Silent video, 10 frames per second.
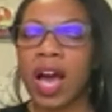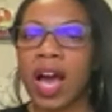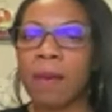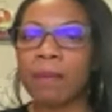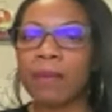
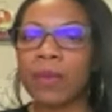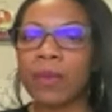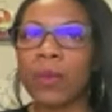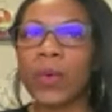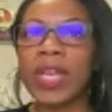um,
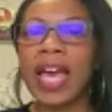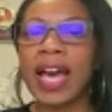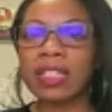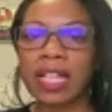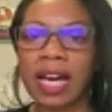we
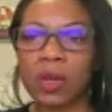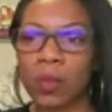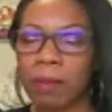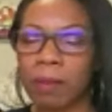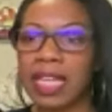had a lot
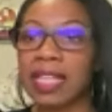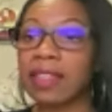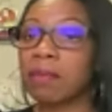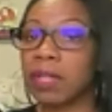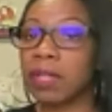of women
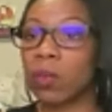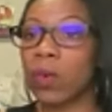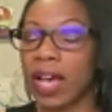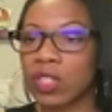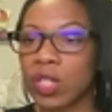in the
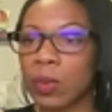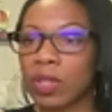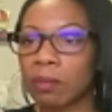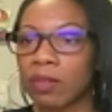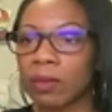Midwest. So
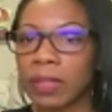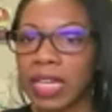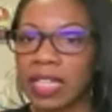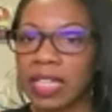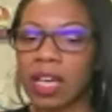with Bedroom
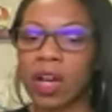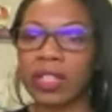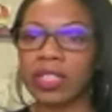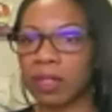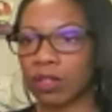Kandi,
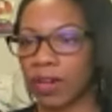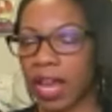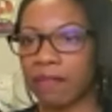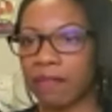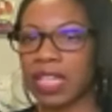our
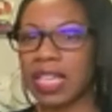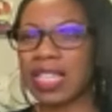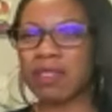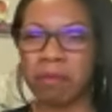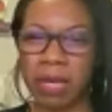demographic
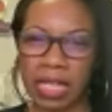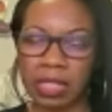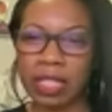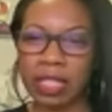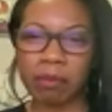is
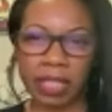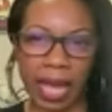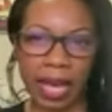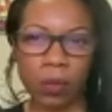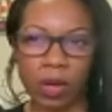mainly
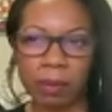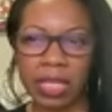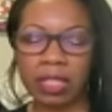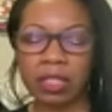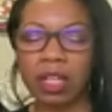Black
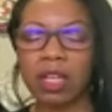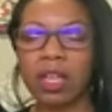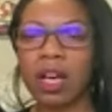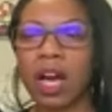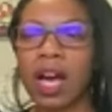women.
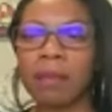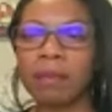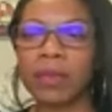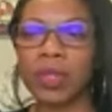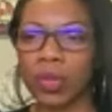mm Um,
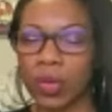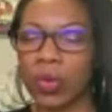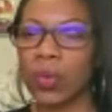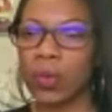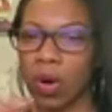mm-hmm.
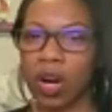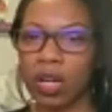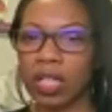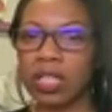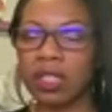who
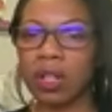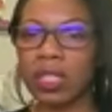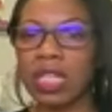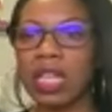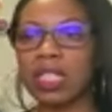are
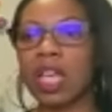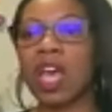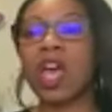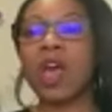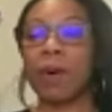consultants,
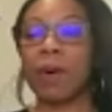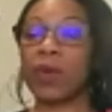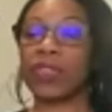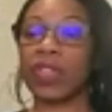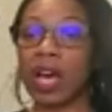but
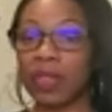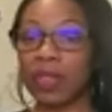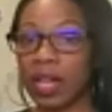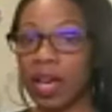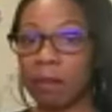with the
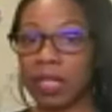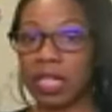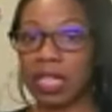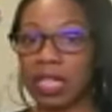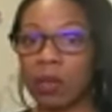other
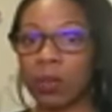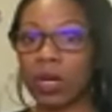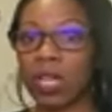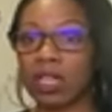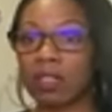company, it
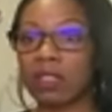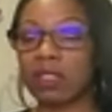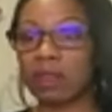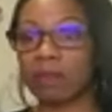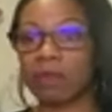
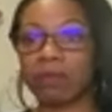was